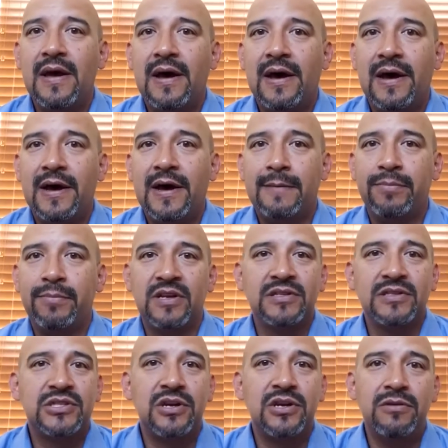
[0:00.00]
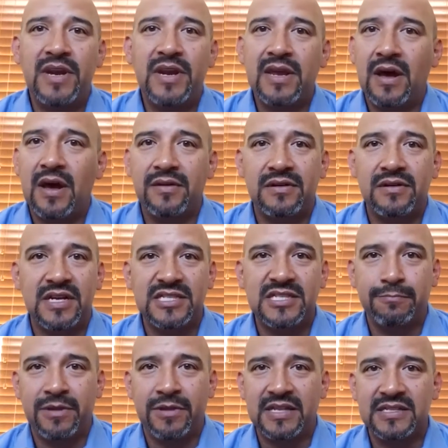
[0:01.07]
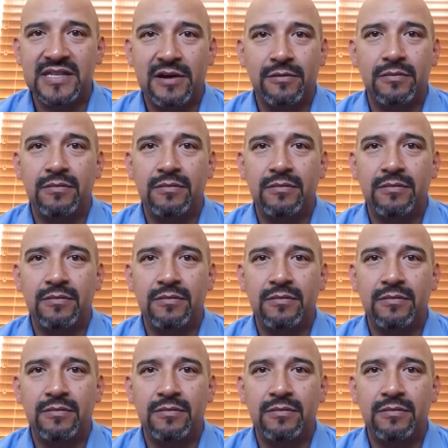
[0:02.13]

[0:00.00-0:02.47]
But there's so many other disciplines that